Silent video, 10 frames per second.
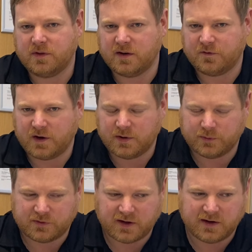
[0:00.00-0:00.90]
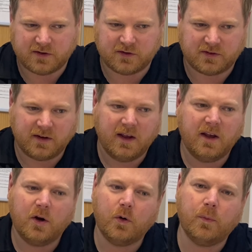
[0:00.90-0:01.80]
The final stage is
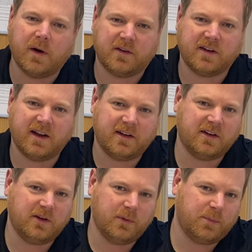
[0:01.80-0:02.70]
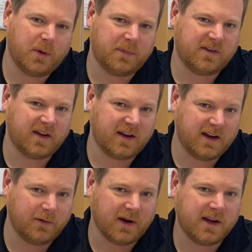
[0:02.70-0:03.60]
almost a letter you would probably send
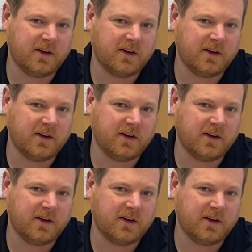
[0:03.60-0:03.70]
anyway,